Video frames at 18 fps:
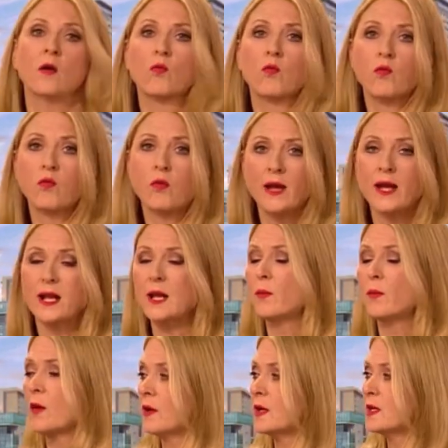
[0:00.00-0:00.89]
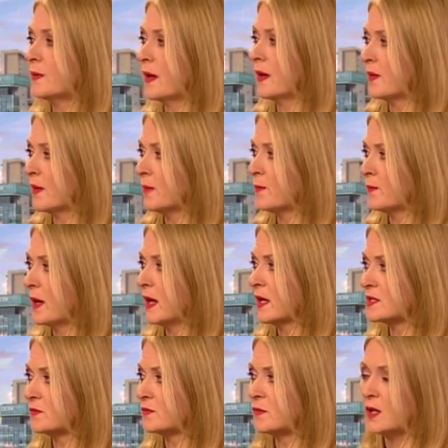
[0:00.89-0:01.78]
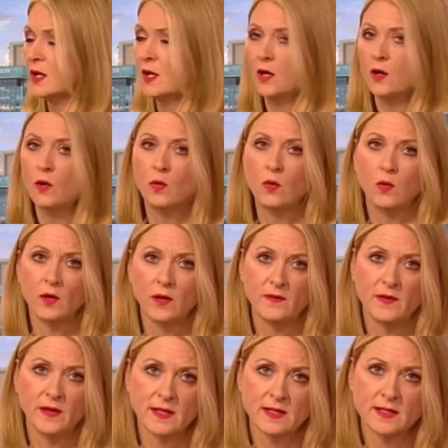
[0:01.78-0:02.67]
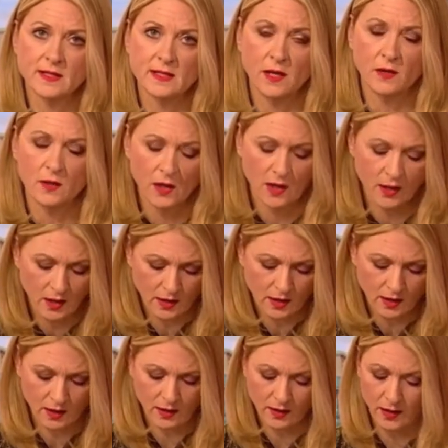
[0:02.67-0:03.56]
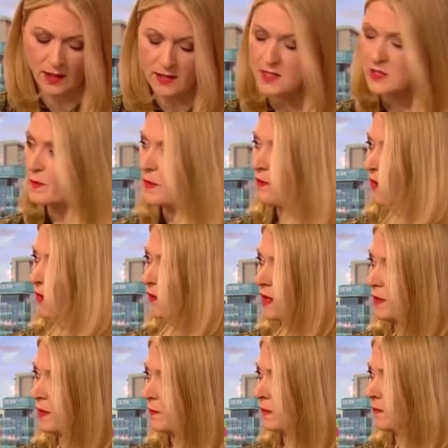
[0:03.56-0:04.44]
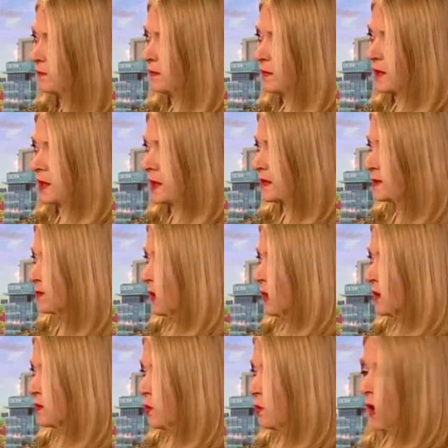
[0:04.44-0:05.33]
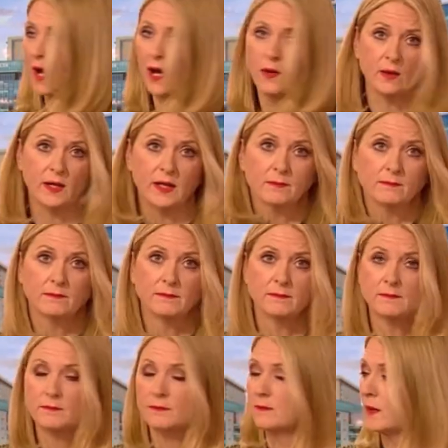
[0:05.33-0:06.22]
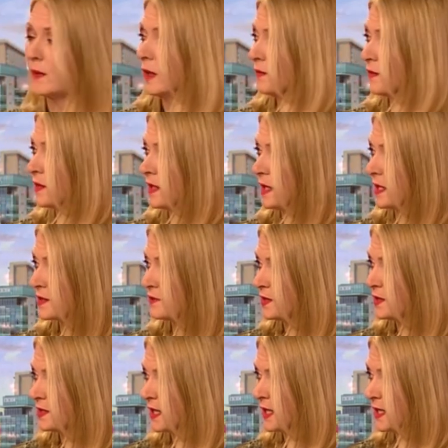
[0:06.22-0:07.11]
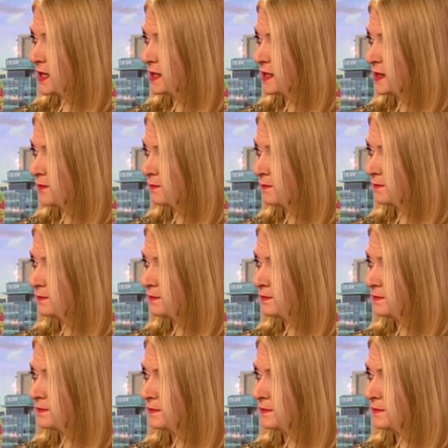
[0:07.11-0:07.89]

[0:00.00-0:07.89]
really worried about the impact of all of this. So, yeah, just be very, I suppose, wary over the next few days. Um,